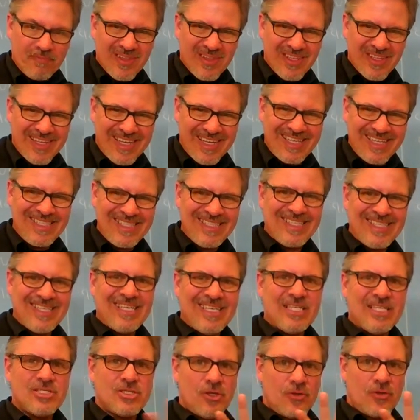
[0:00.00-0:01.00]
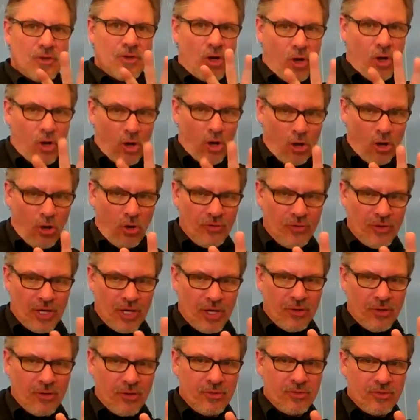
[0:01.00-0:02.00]
Okay, so the whole
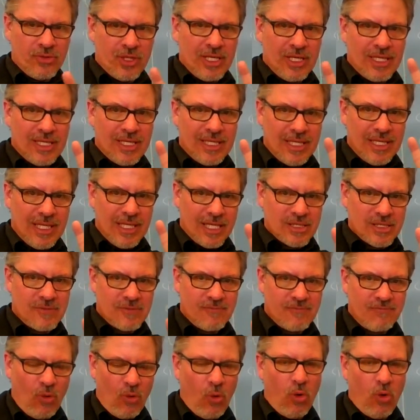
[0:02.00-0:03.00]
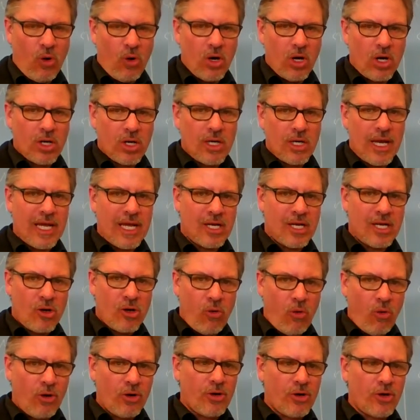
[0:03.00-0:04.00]
note gets 4. A
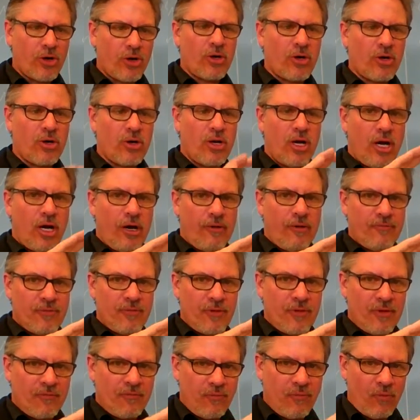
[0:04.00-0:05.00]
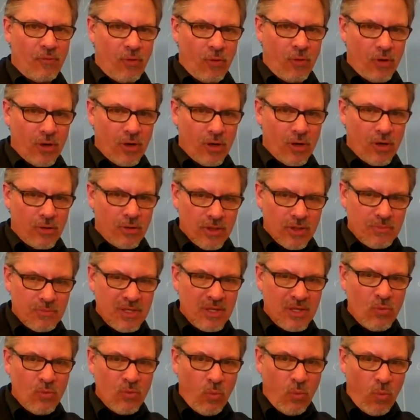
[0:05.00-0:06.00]
quarter of the 4 would
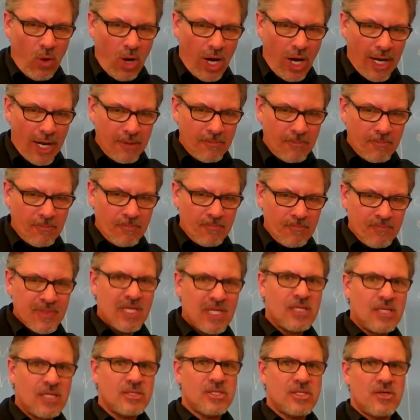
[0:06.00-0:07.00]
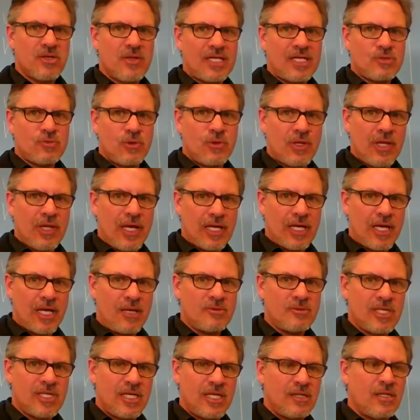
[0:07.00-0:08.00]
be 1. So that's where that
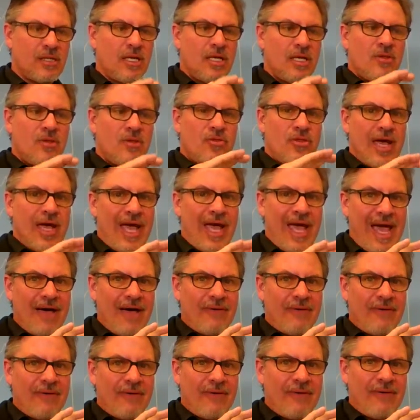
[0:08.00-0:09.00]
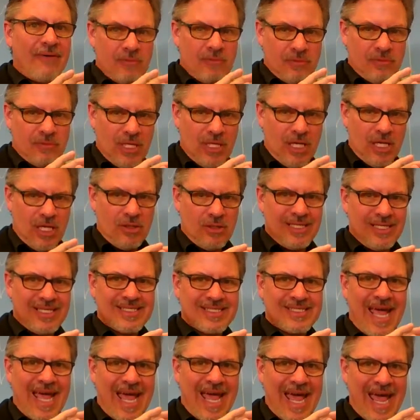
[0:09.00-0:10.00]
comes in. The half note
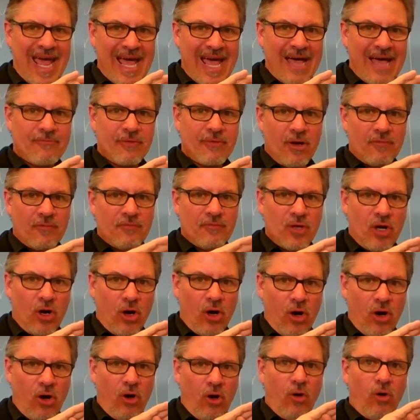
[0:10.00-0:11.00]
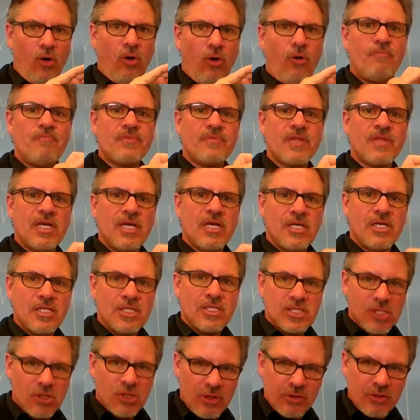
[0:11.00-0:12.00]
is half of the whole,
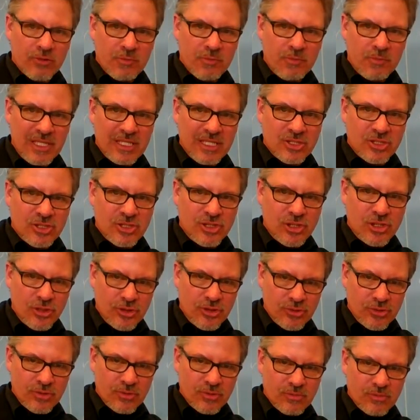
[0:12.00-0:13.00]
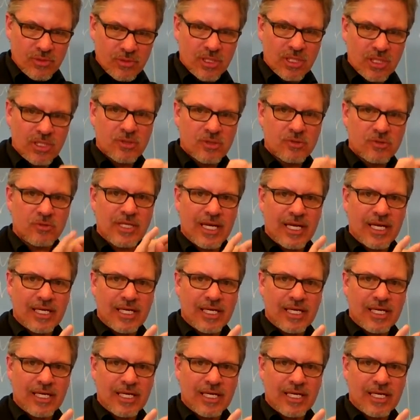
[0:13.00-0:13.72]
so it would be 2 because we're taking